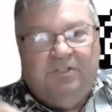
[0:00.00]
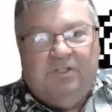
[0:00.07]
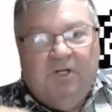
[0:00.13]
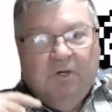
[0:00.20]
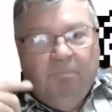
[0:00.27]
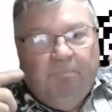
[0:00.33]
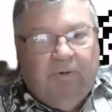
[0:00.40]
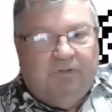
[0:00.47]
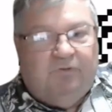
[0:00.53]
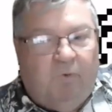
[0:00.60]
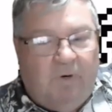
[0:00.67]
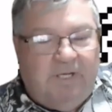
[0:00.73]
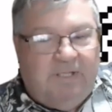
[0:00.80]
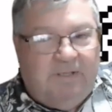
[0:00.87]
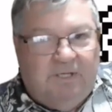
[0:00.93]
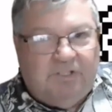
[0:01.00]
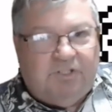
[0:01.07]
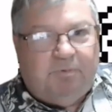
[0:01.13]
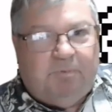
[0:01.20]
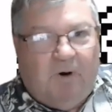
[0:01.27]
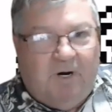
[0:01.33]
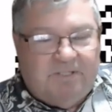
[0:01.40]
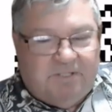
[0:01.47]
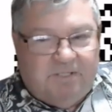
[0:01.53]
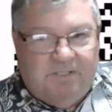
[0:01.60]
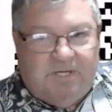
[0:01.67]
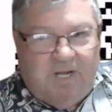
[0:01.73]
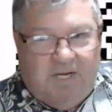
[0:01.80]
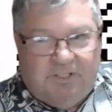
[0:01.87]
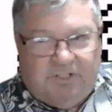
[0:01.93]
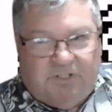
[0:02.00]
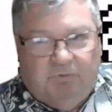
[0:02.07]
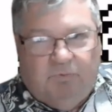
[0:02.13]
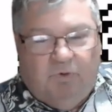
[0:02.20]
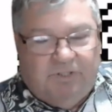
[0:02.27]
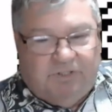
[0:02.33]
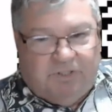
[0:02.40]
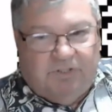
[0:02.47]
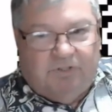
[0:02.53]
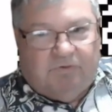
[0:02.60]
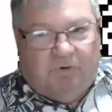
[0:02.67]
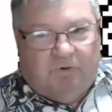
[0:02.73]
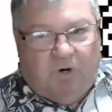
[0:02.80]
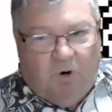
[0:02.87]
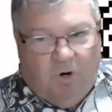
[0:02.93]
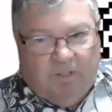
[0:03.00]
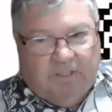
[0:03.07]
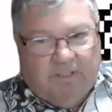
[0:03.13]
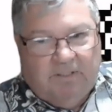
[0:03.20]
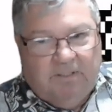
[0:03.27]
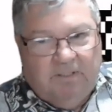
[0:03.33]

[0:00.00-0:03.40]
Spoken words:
between this presentation, which is recorded,